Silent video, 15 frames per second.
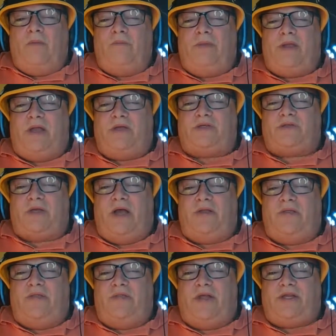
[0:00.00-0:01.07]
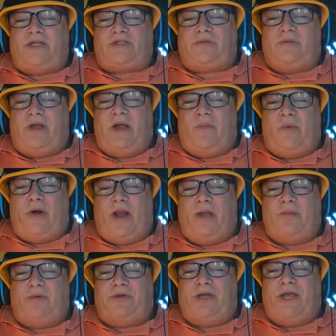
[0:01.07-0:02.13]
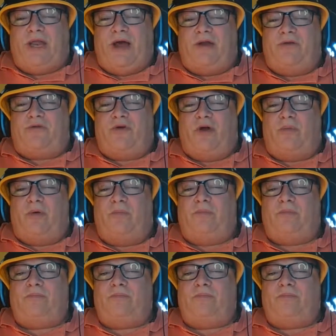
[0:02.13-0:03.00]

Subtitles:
because they just were able to get out of trouble.